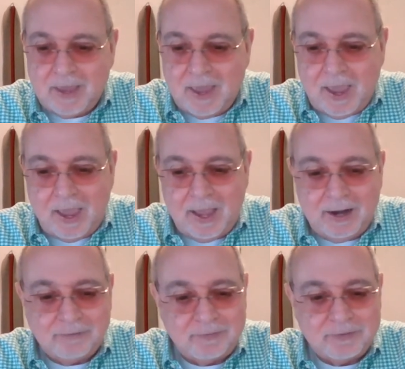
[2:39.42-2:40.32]
And in
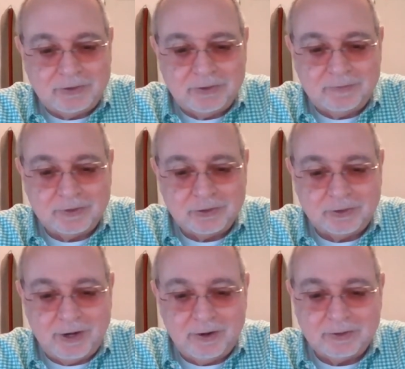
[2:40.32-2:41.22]
reference to the fictional
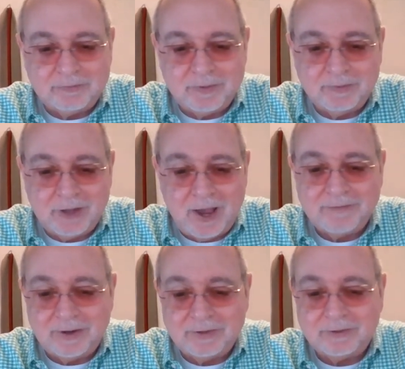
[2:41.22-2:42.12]
character from the
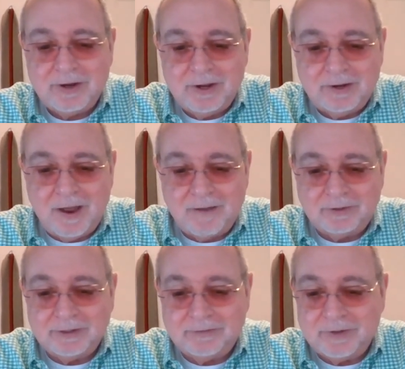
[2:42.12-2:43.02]
Godfather novel
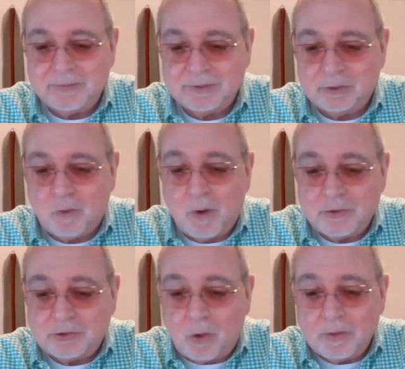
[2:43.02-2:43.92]
and films, and Cuomo
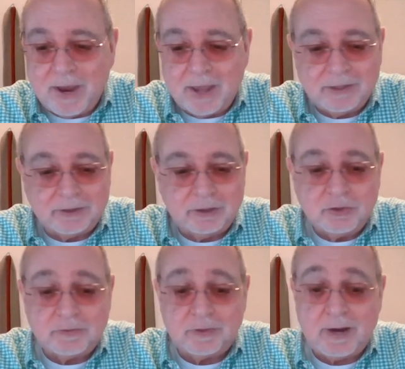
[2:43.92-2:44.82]
told the man that the use
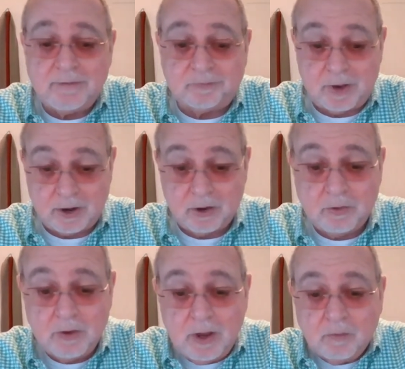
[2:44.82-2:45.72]
of the name Fredo
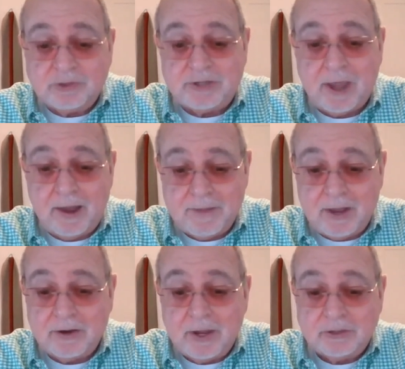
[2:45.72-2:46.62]
was tantamount
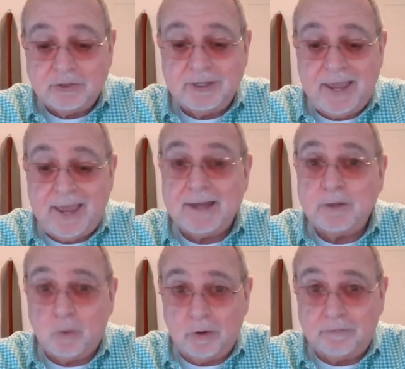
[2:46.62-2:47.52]
to the
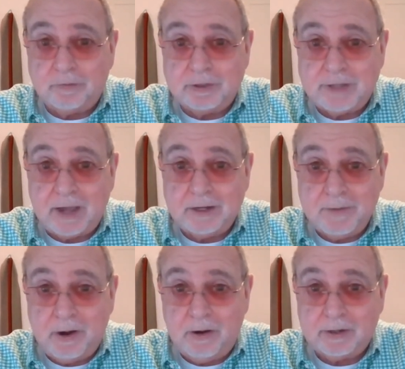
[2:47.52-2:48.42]
N-word for Italian
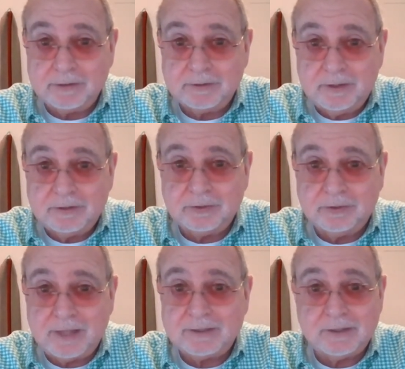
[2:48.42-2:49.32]
Americans. So
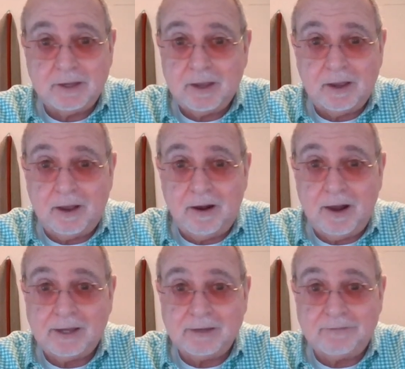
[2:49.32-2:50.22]
that's all I
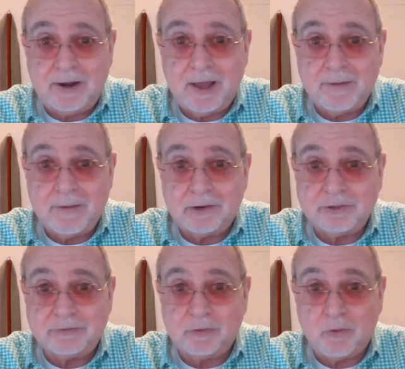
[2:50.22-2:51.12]
could find out about
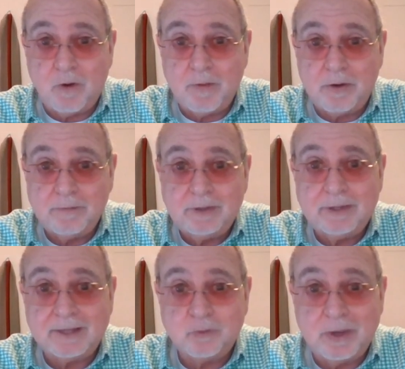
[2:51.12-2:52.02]
Christopher Cuomo. That's
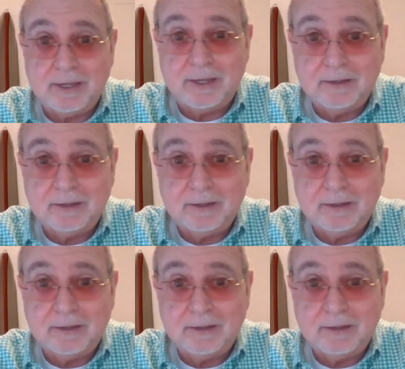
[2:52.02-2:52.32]
Wiki.